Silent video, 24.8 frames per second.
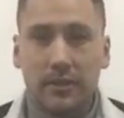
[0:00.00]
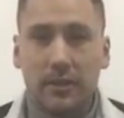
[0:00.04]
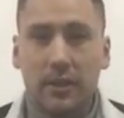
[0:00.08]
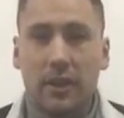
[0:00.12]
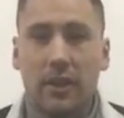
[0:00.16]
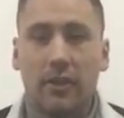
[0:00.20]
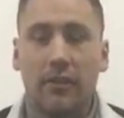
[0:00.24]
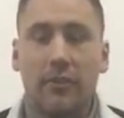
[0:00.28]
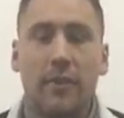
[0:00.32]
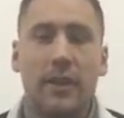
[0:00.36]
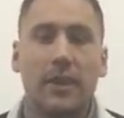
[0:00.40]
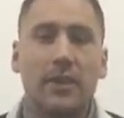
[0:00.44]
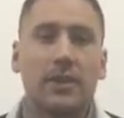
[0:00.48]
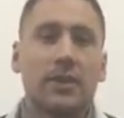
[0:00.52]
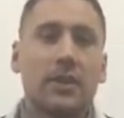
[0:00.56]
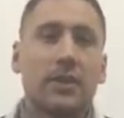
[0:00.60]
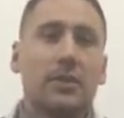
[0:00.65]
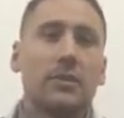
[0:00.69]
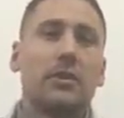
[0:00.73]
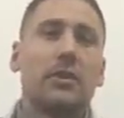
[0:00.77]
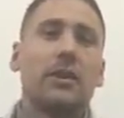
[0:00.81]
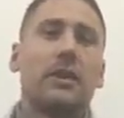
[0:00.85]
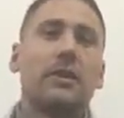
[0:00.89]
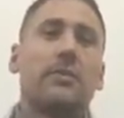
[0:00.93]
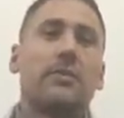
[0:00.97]
I've met too
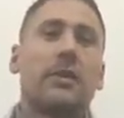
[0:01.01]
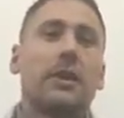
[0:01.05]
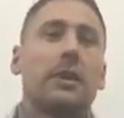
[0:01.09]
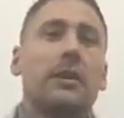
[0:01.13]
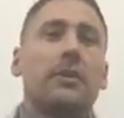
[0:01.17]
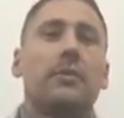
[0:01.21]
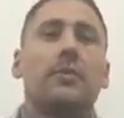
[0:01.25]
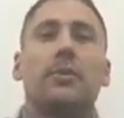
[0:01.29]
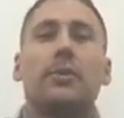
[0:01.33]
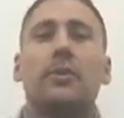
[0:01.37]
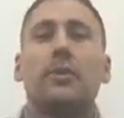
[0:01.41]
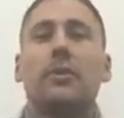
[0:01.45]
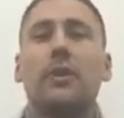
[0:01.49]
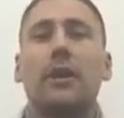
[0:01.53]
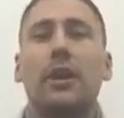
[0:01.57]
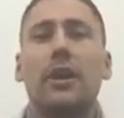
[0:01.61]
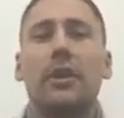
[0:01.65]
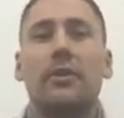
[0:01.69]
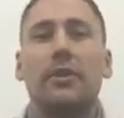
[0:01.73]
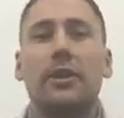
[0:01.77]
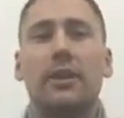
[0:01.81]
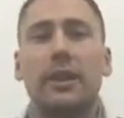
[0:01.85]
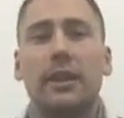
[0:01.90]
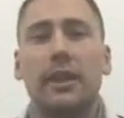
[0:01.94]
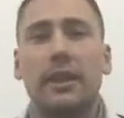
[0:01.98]
many people
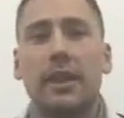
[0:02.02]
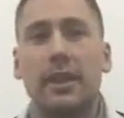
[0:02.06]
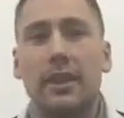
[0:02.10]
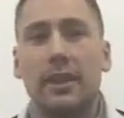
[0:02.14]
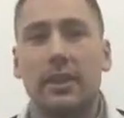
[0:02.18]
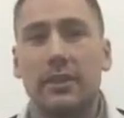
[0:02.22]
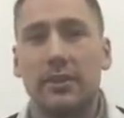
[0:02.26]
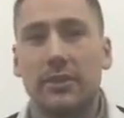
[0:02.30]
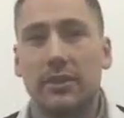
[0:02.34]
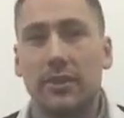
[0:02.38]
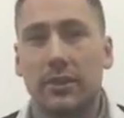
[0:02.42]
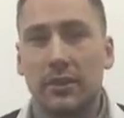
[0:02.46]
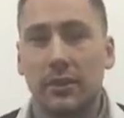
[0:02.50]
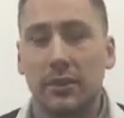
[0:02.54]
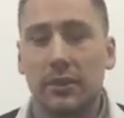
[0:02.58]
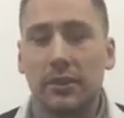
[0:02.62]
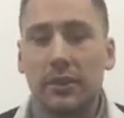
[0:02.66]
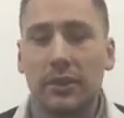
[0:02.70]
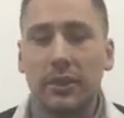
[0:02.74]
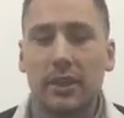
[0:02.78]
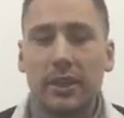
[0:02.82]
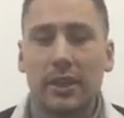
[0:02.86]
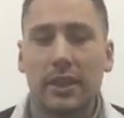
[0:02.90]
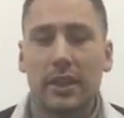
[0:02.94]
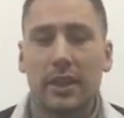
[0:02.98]
over the years who
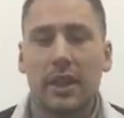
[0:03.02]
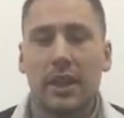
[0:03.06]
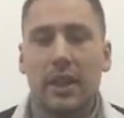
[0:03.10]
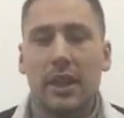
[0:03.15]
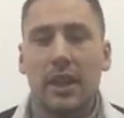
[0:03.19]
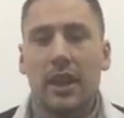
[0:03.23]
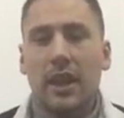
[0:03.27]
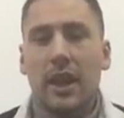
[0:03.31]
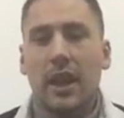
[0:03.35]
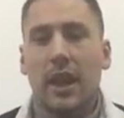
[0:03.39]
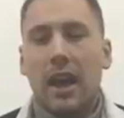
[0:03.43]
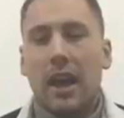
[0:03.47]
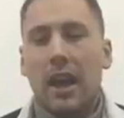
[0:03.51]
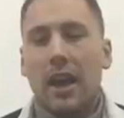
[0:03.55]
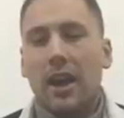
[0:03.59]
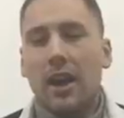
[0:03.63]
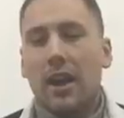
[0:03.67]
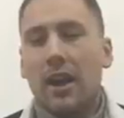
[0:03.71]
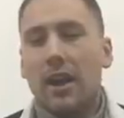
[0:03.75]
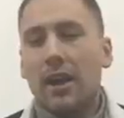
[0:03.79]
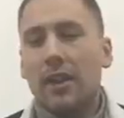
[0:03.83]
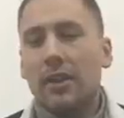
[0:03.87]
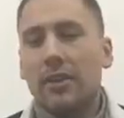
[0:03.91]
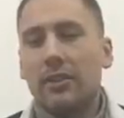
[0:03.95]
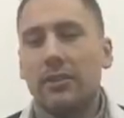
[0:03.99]

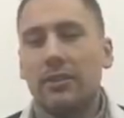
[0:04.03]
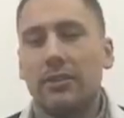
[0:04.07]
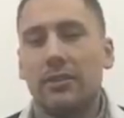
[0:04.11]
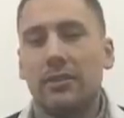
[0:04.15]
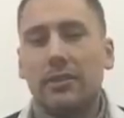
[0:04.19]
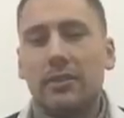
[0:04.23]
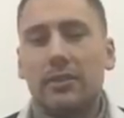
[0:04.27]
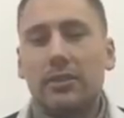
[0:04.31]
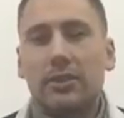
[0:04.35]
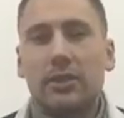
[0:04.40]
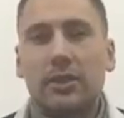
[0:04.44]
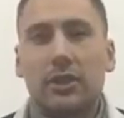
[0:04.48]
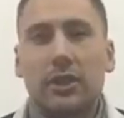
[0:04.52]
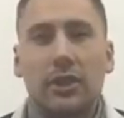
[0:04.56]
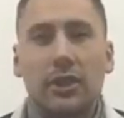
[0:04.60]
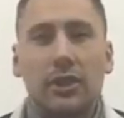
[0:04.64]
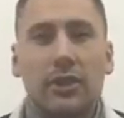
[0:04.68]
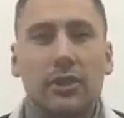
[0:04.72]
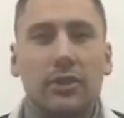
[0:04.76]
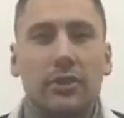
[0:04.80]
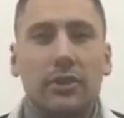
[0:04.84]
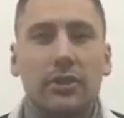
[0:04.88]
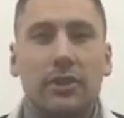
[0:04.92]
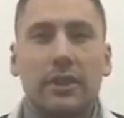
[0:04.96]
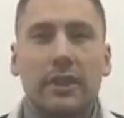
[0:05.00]
are
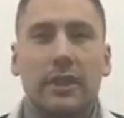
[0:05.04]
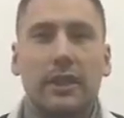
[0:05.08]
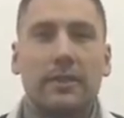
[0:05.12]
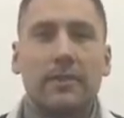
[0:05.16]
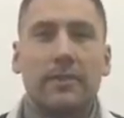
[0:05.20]
too